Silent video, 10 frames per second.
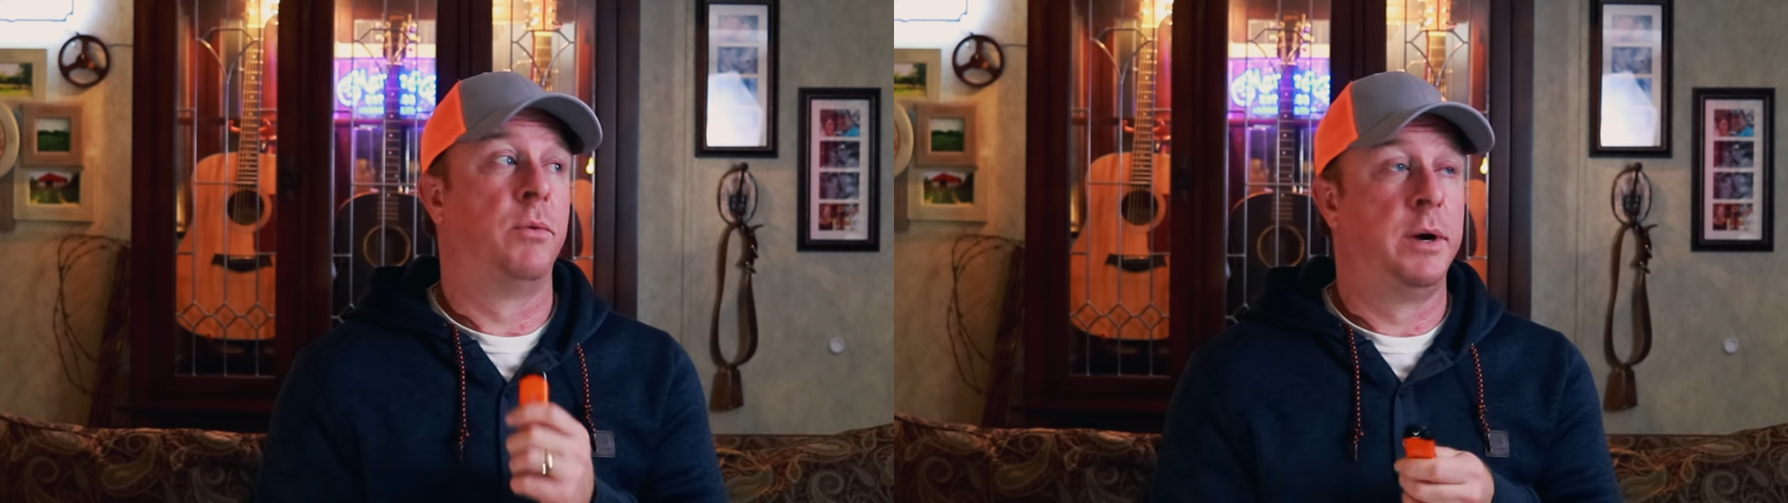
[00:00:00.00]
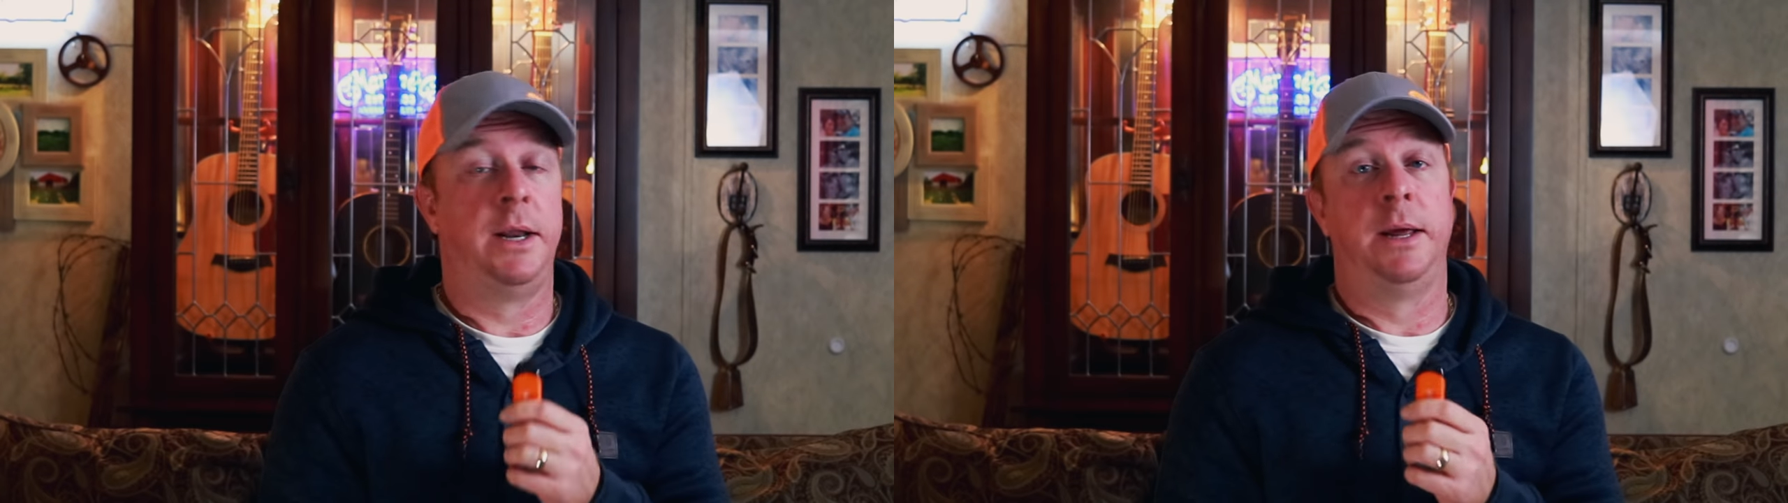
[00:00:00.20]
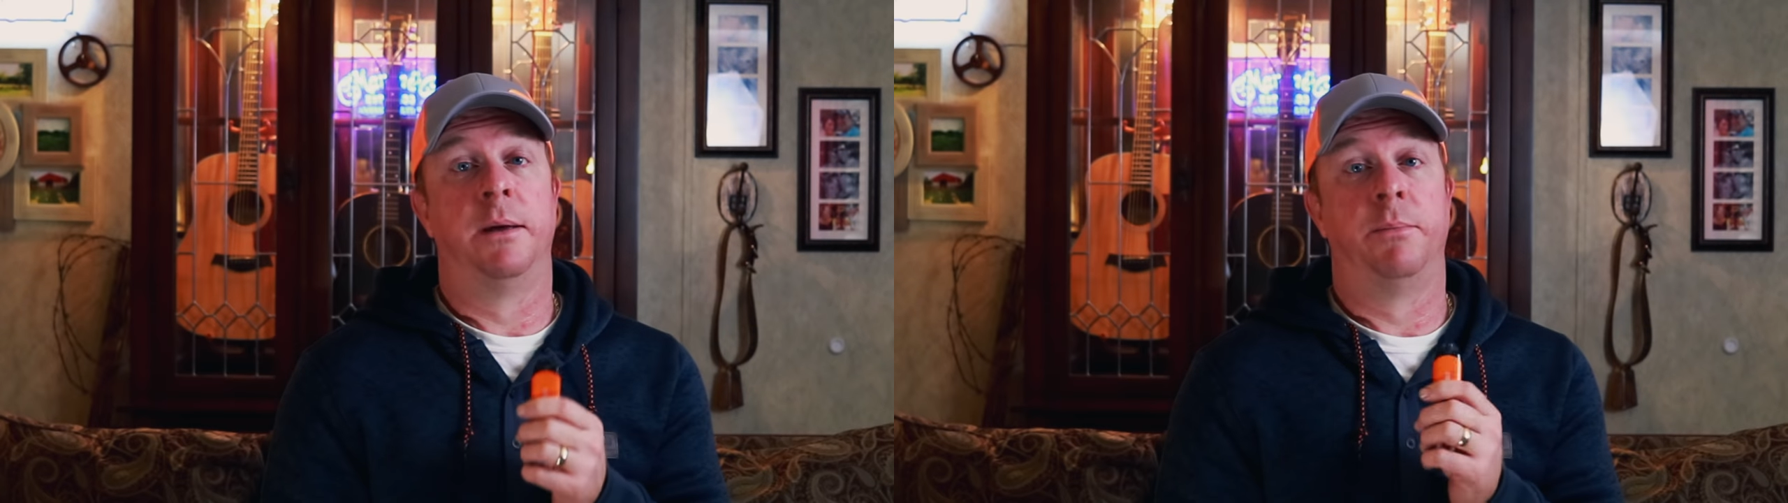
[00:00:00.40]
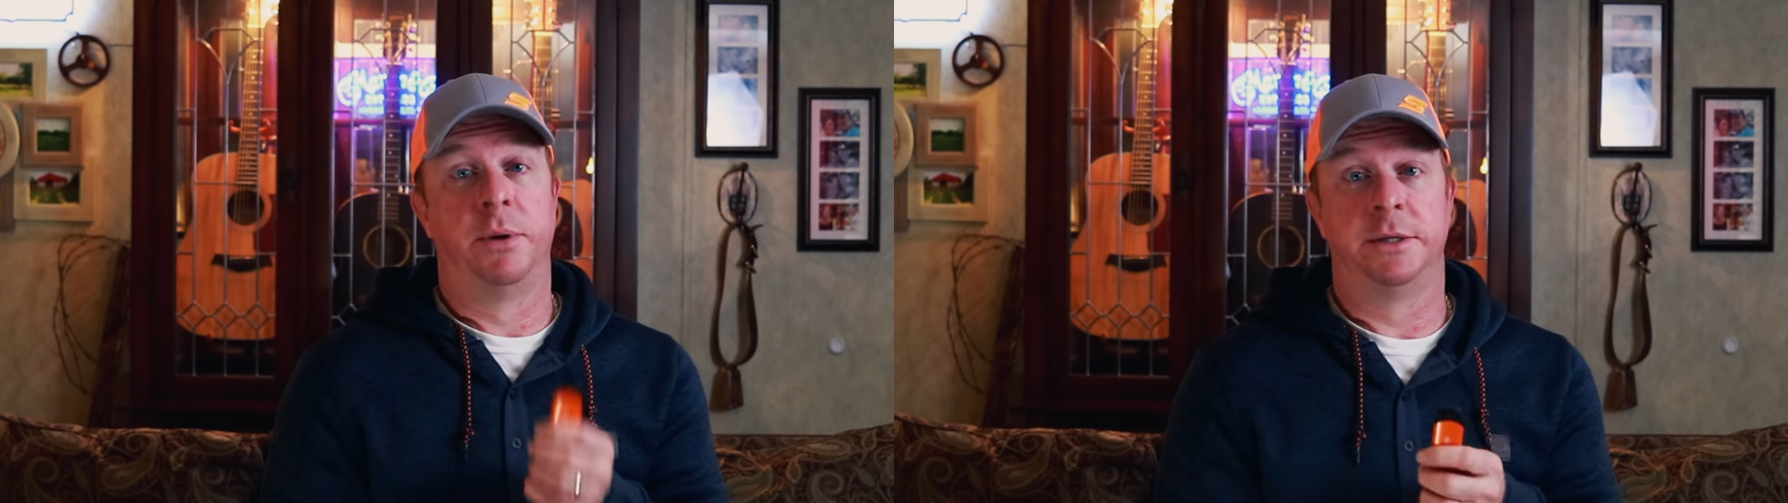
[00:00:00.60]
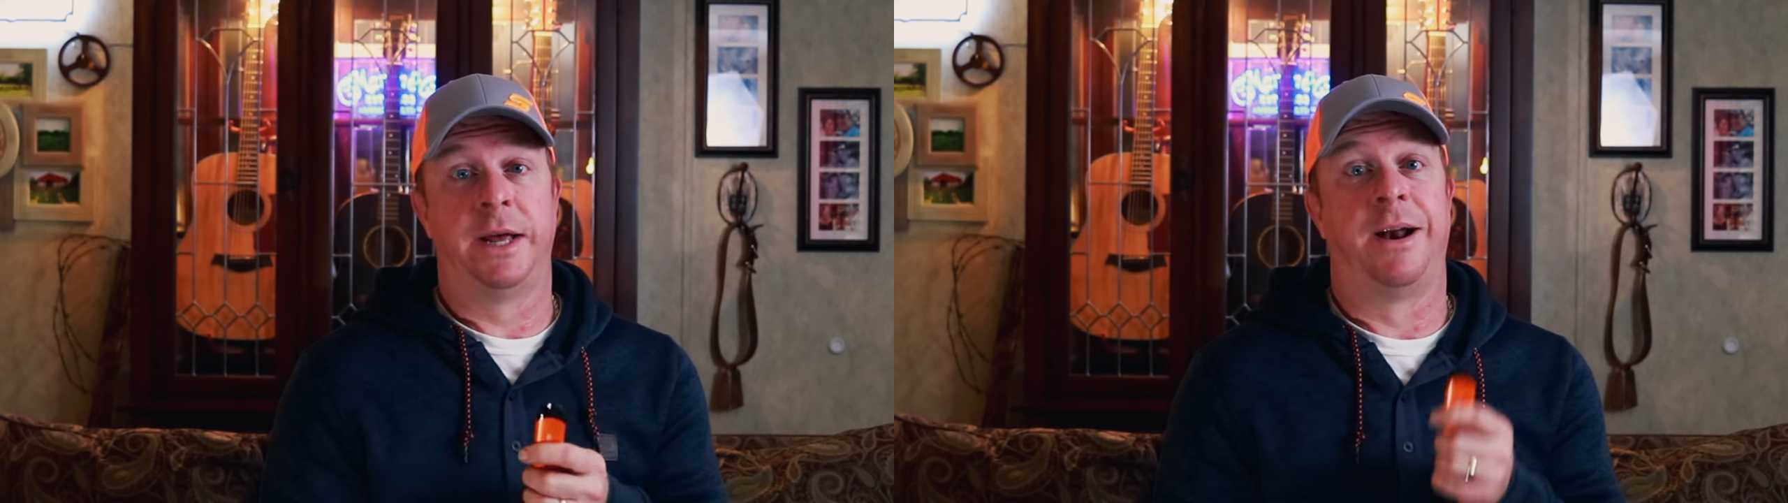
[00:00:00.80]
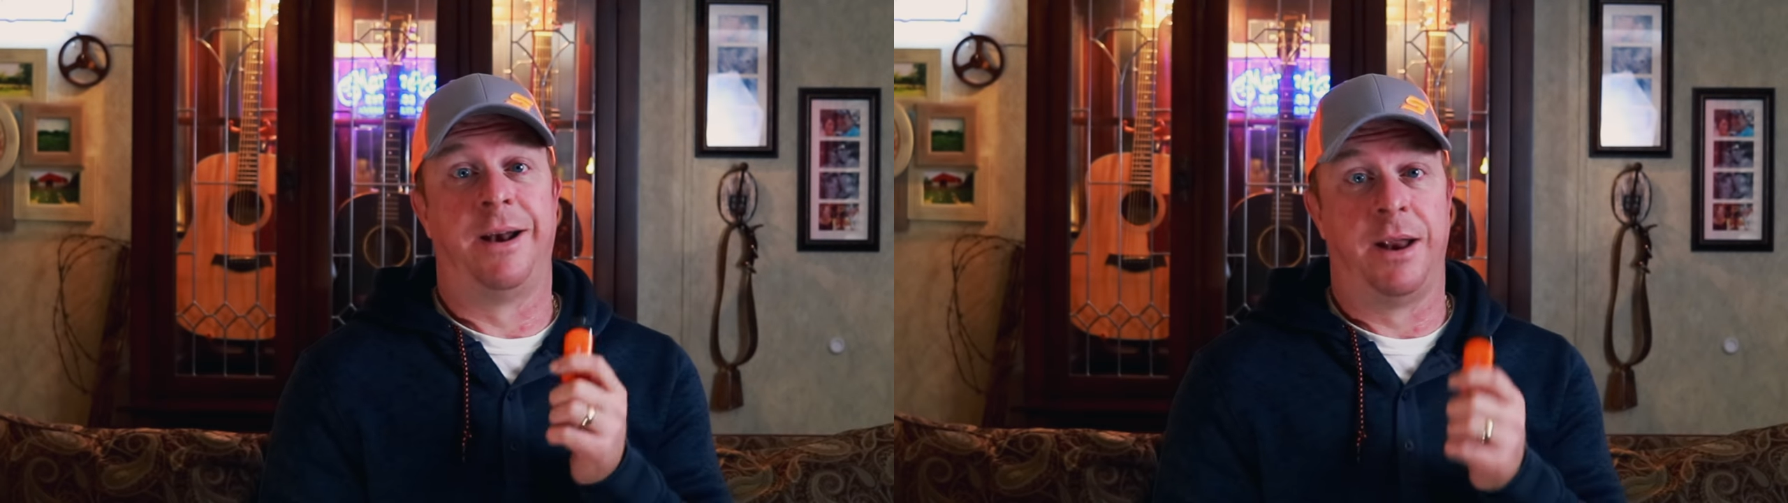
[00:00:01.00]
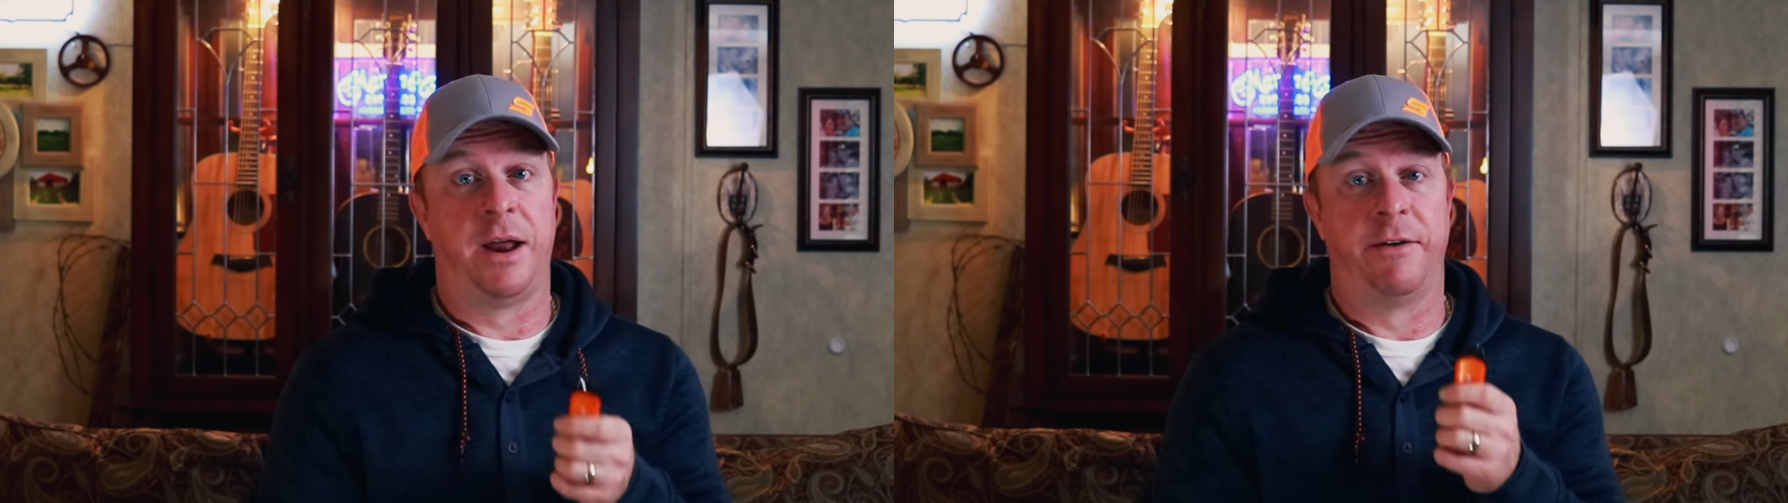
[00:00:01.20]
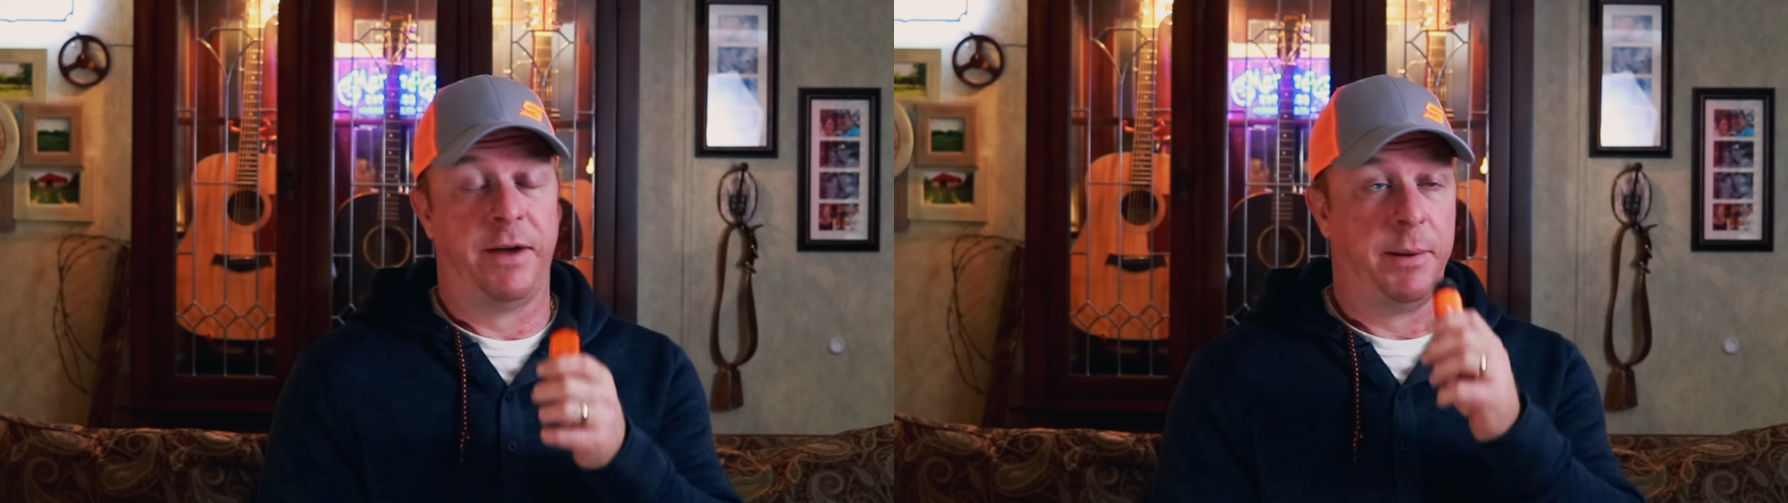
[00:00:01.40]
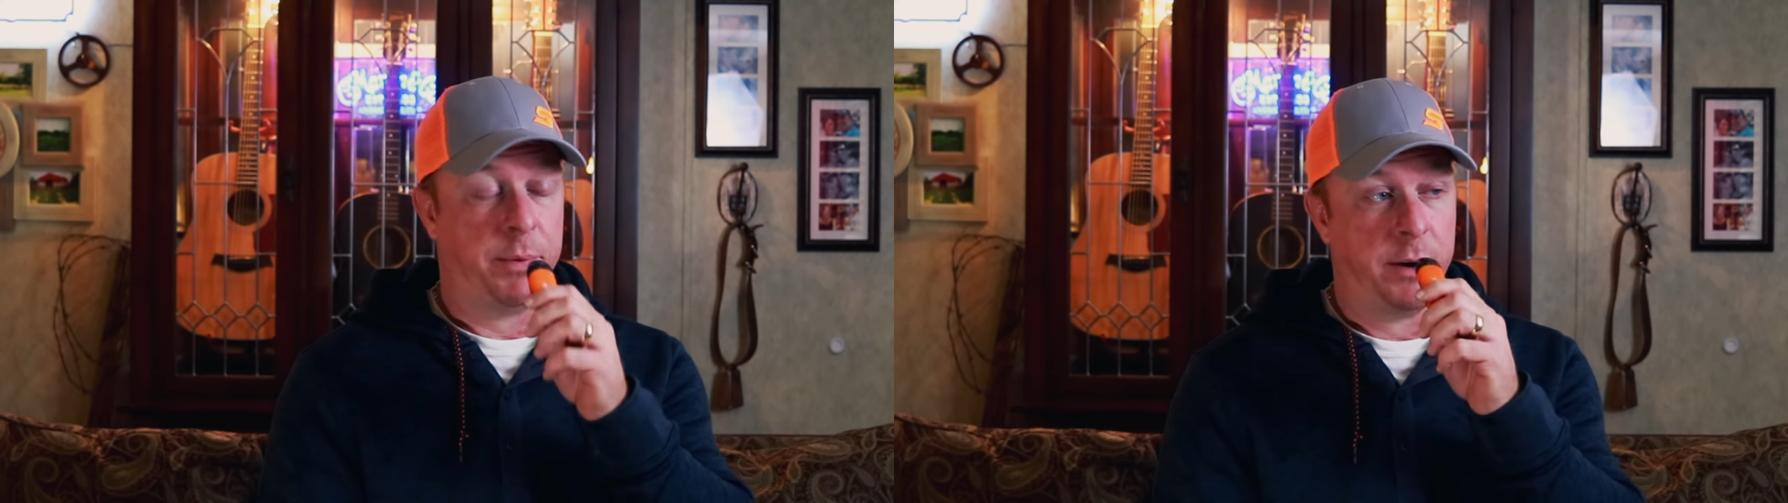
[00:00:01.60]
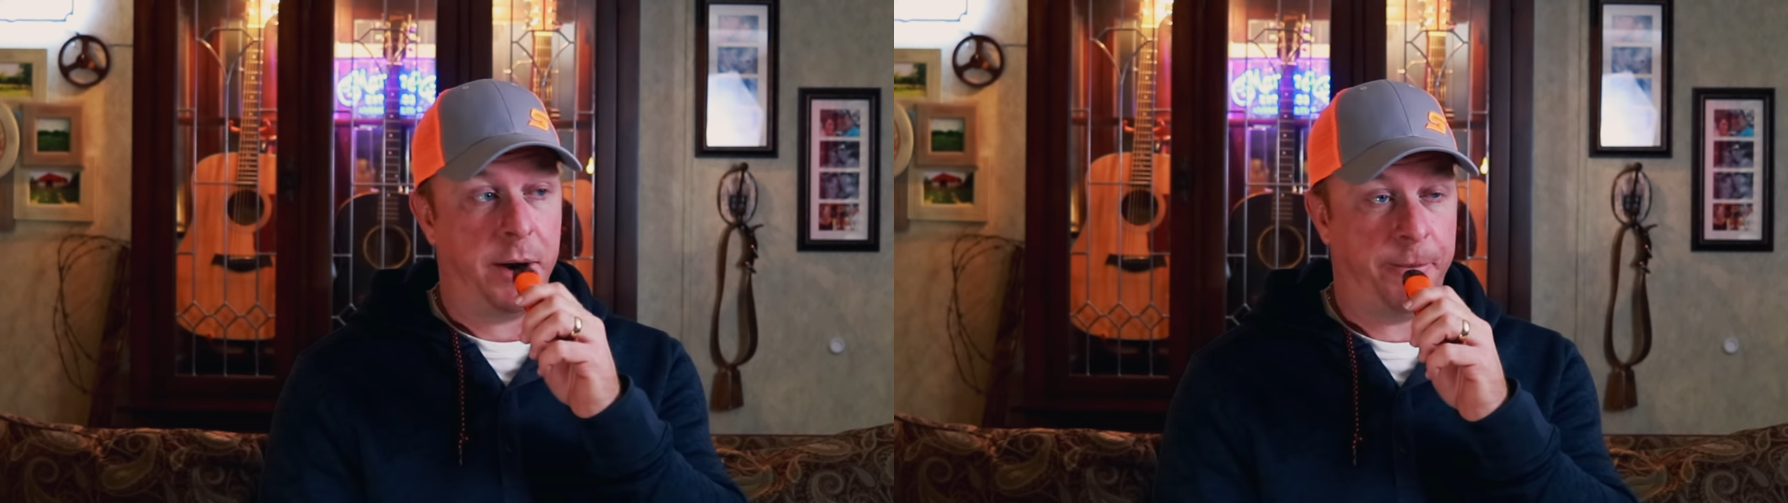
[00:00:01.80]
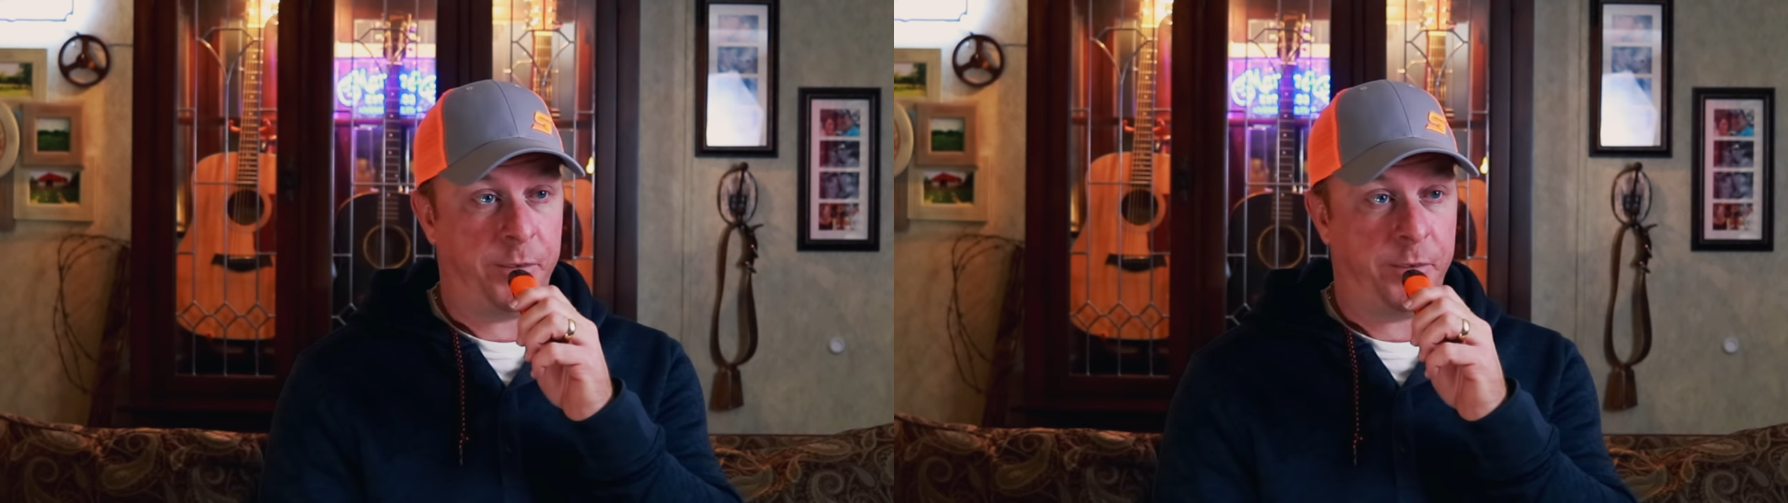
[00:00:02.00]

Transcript: really puts out a lot of vapor.